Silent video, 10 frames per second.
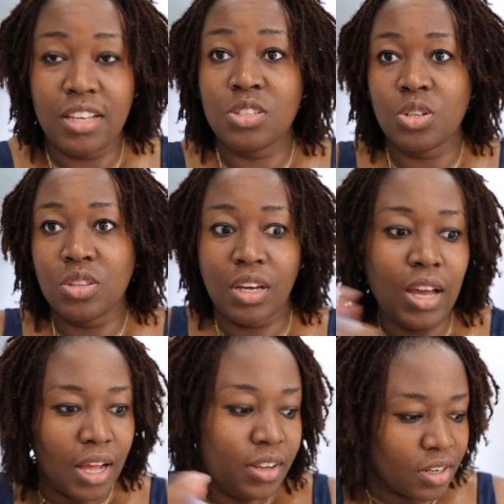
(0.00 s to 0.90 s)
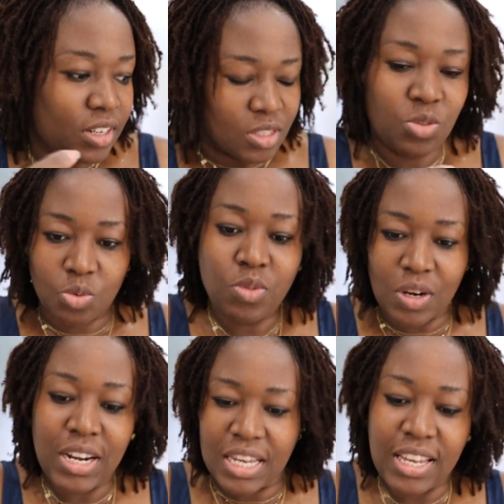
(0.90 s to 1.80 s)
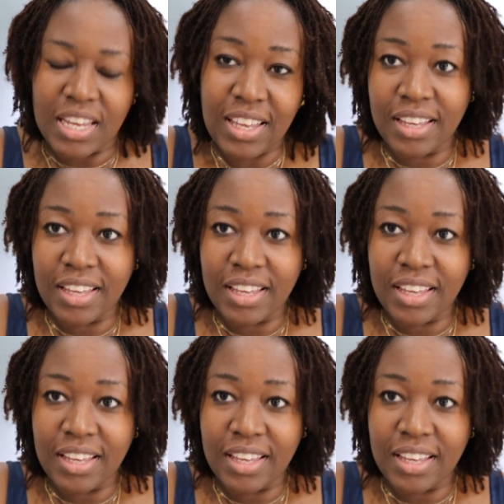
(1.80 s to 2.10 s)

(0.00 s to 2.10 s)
so the color is ready,